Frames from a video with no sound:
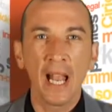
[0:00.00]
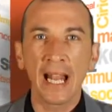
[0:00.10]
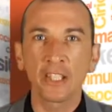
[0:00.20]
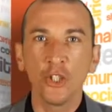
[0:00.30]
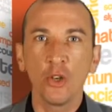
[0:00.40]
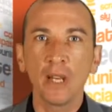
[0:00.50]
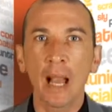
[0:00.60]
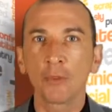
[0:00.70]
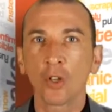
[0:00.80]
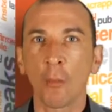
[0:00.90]
its new
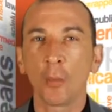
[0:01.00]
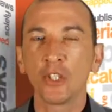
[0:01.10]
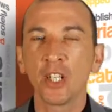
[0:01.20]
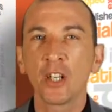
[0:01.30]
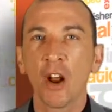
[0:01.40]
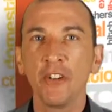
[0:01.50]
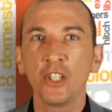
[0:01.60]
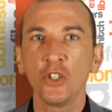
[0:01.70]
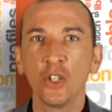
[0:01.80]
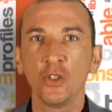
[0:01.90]
laptop, which
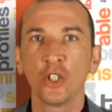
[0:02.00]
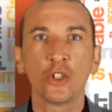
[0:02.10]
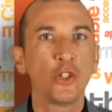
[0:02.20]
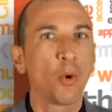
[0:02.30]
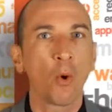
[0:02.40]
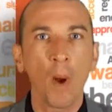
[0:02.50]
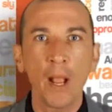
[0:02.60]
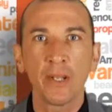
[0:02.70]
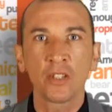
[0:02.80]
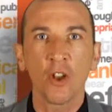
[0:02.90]
encourages users to do away
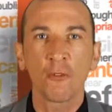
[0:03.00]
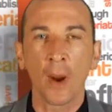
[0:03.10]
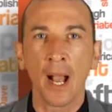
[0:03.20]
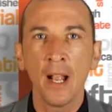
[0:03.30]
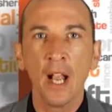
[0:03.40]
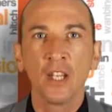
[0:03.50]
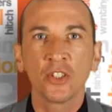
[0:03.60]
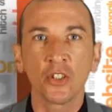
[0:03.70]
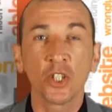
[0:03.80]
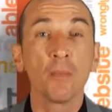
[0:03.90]
with software
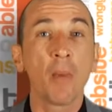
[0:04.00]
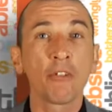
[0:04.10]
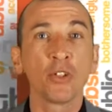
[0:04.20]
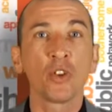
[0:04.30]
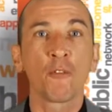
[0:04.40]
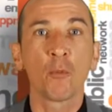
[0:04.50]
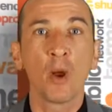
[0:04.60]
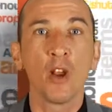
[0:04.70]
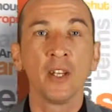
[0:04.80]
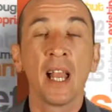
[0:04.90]
such as Microsoft
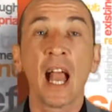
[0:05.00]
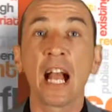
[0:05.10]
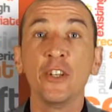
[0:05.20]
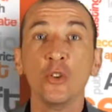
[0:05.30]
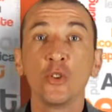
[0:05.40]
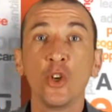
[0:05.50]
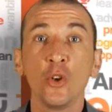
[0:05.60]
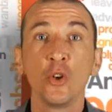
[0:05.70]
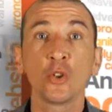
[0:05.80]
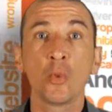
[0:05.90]
Word and use
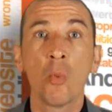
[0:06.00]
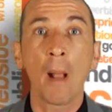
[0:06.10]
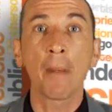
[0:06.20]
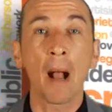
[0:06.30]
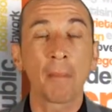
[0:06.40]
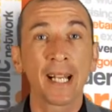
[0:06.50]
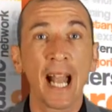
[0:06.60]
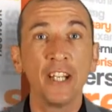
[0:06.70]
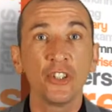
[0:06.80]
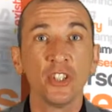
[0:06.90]
Google's web
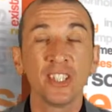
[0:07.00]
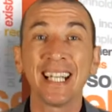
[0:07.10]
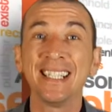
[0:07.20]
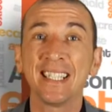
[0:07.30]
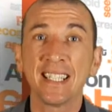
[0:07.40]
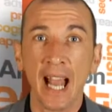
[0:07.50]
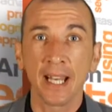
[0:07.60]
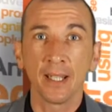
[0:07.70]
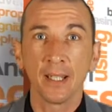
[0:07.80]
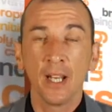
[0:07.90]
applications instead.